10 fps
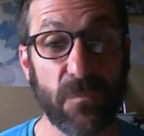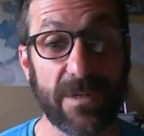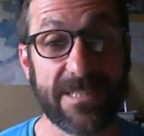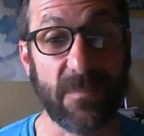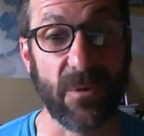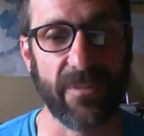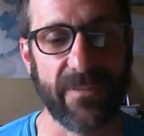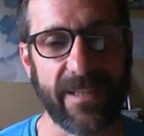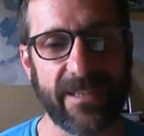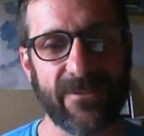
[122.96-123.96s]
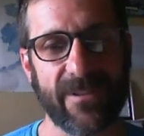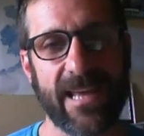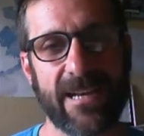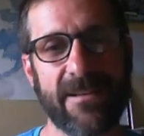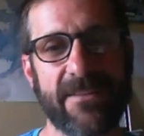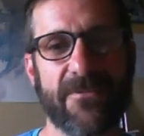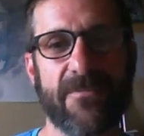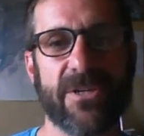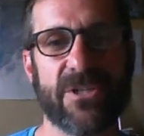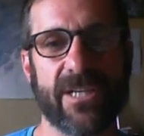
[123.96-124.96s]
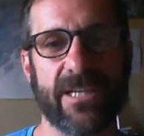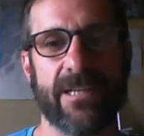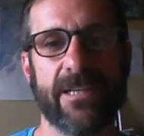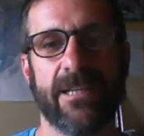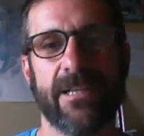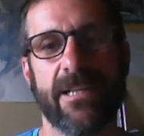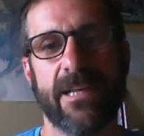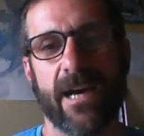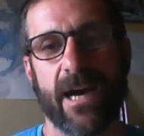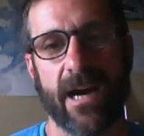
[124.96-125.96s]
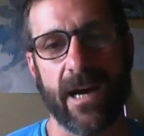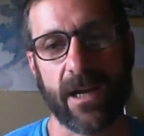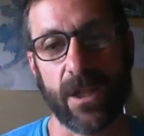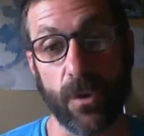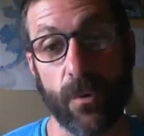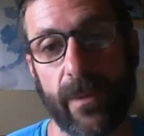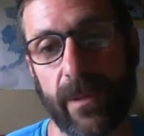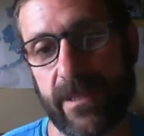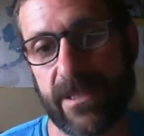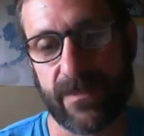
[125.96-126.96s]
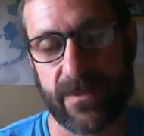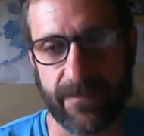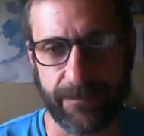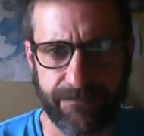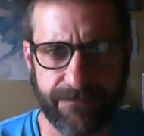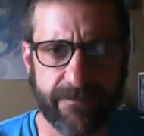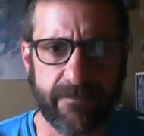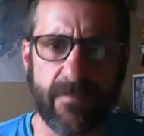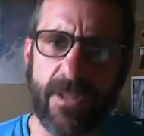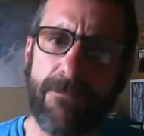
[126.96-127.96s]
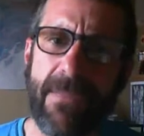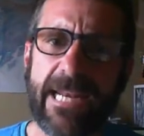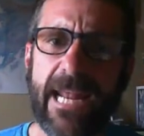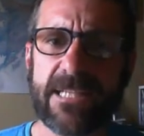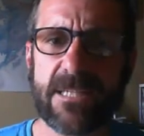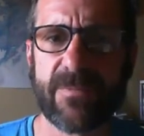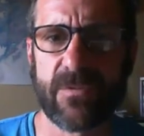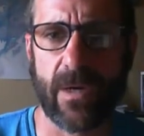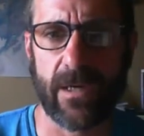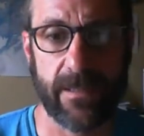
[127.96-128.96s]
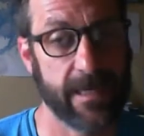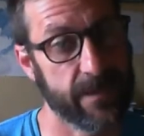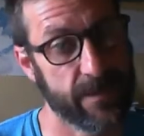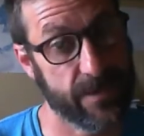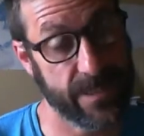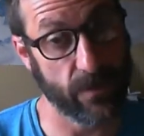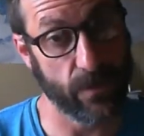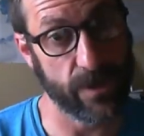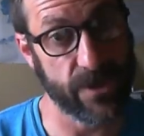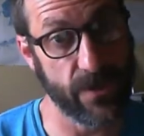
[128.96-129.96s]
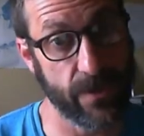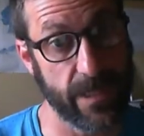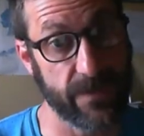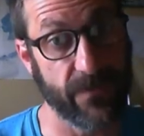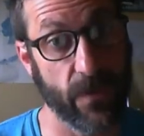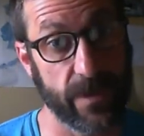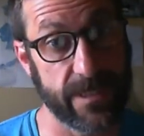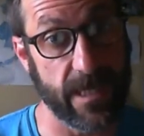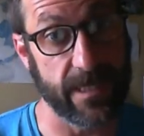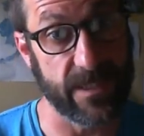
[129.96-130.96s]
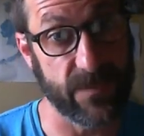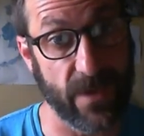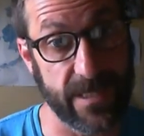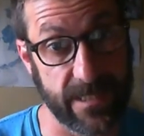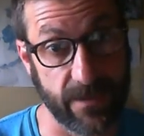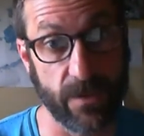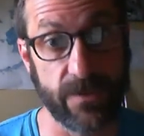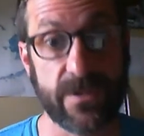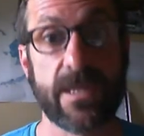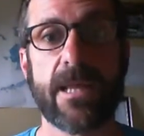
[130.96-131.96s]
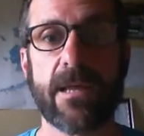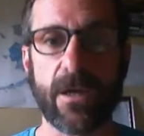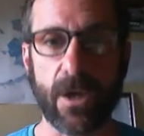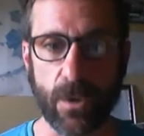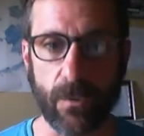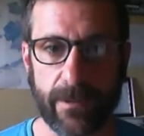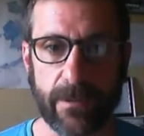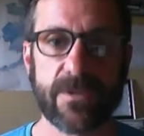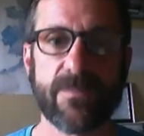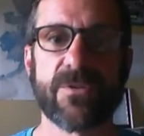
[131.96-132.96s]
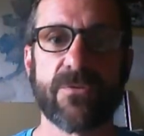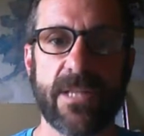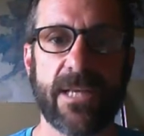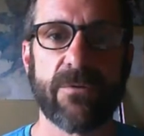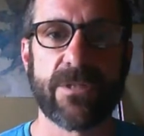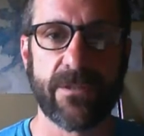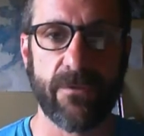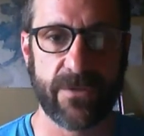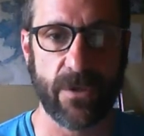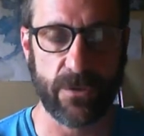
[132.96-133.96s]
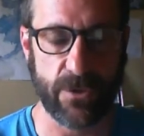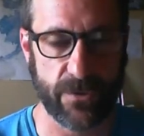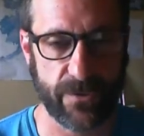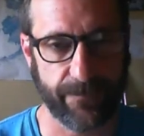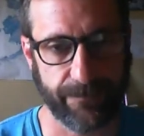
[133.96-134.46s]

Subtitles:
one small thing. There are a lot of different Michigan colloquialisms. Maine has them as well. And Sarah Orne Jewett is focused on expressing those colloquialisms, those language, and those cultures.